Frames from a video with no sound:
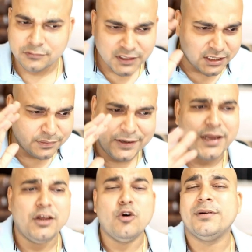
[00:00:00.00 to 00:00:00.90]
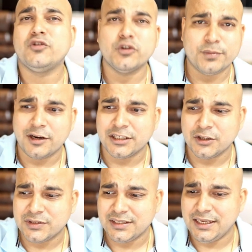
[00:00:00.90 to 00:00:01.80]
with respect to any open source
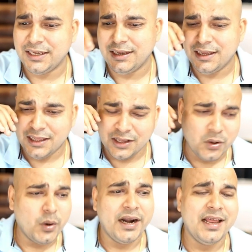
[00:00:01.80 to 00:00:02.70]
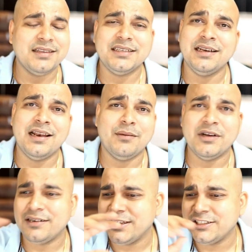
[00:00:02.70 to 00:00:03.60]
project you see, go ahead and see in
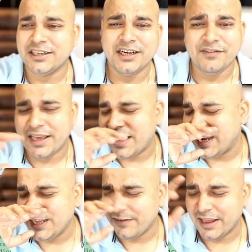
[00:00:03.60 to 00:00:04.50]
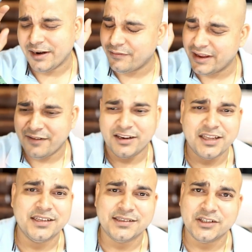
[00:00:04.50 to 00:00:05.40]
Llama 3, generative AI, anywhere, wherever
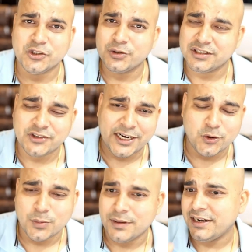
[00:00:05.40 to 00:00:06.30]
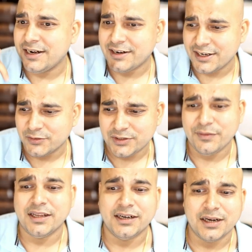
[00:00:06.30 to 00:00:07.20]
there is an issue, just try to open it and try to see
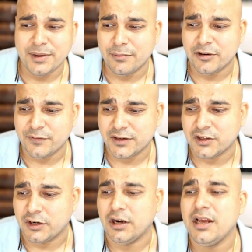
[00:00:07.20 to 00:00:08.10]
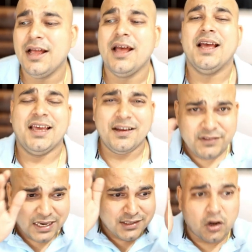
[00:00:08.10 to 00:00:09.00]
whether it will be able to fix or not.
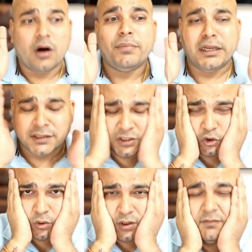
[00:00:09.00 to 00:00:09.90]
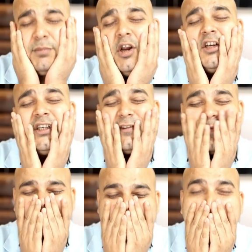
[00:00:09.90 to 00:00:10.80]
If there is a complex issue, if the project
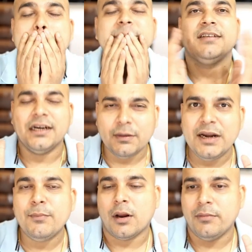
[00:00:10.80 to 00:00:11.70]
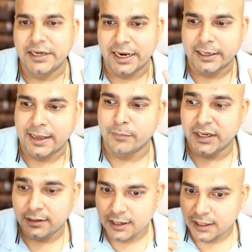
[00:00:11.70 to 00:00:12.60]
is ready, it will probably take time,
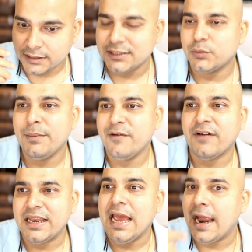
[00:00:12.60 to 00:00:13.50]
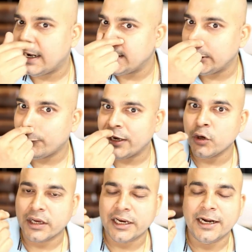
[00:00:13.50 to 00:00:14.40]
but this will be very handy when
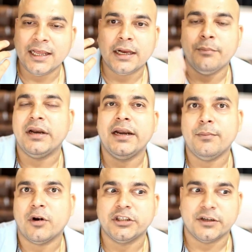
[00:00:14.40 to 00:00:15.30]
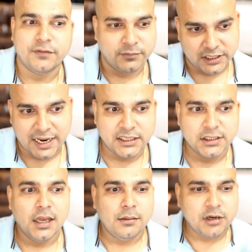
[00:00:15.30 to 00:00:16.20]
you're creating completely project from
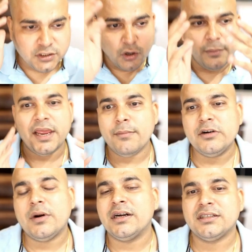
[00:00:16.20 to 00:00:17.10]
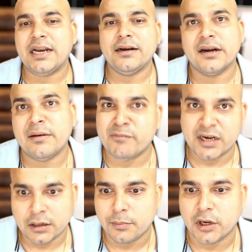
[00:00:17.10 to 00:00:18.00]
scratch because you'll be able to understand that
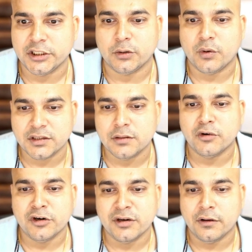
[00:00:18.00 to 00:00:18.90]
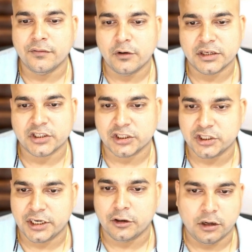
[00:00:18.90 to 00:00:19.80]
particular project, what is the uh, folder
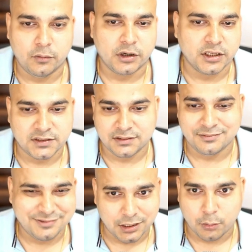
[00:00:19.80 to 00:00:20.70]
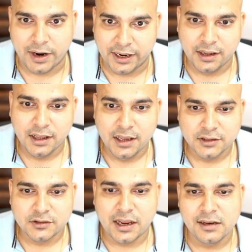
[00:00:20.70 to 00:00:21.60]
structure and all, what is required.
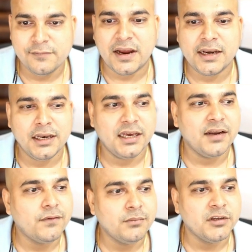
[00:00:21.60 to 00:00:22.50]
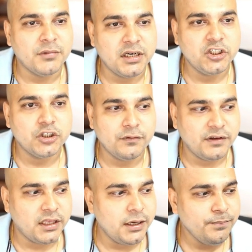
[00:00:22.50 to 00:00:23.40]
So I'll finally confirm the merge
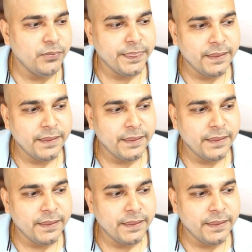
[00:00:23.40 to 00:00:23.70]
over here